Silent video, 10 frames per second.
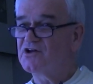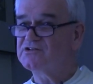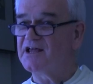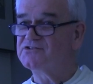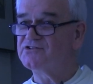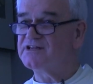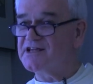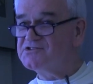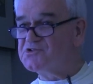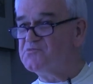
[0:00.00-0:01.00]
entering
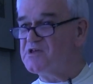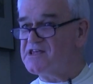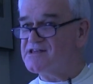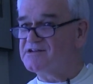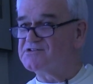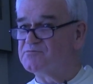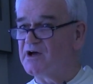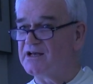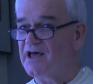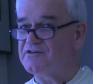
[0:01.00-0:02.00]
into me, into
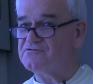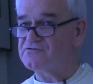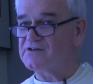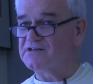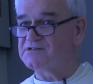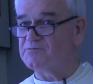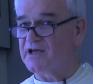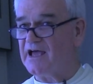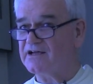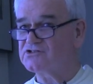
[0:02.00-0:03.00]
my life, into my
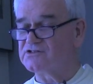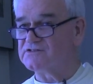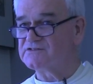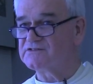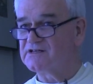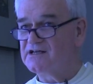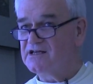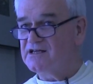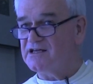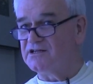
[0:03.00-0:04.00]
actions,
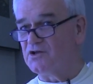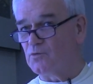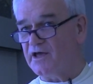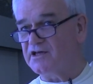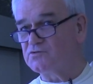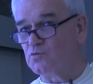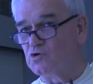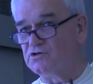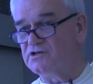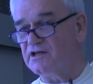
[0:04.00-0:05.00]
in the way it
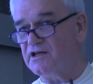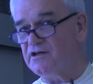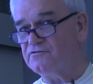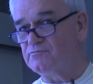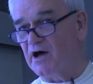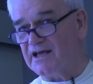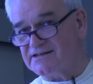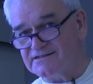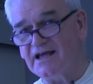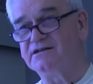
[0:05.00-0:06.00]
would if my
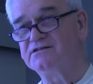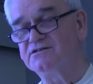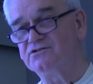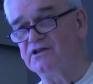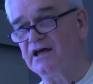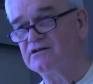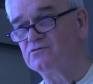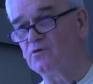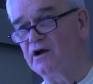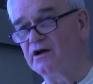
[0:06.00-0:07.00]
assent to that
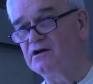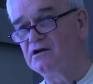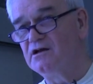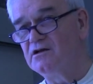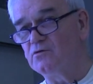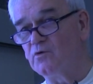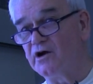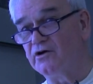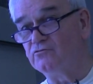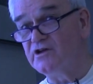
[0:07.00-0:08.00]
were
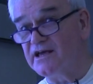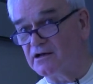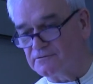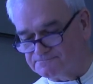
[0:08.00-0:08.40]
real.